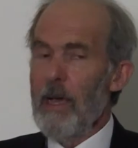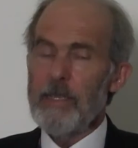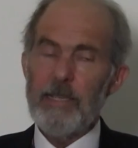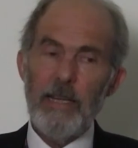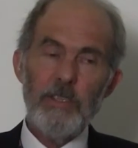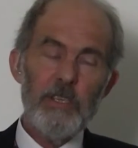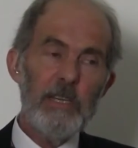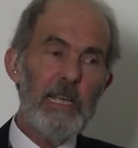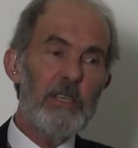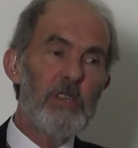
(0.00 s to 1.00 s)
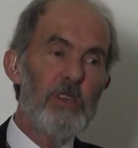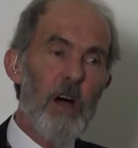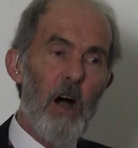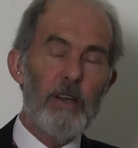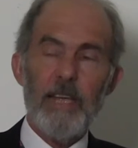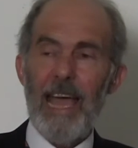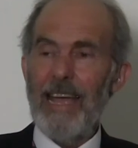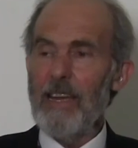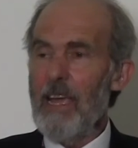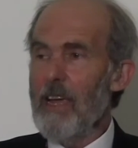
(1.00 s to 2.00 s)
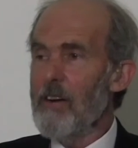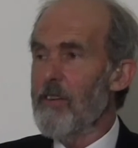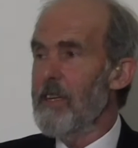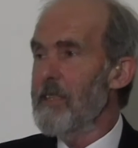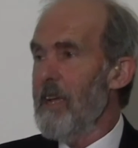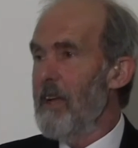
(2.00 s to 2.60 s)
Ascension is not an increase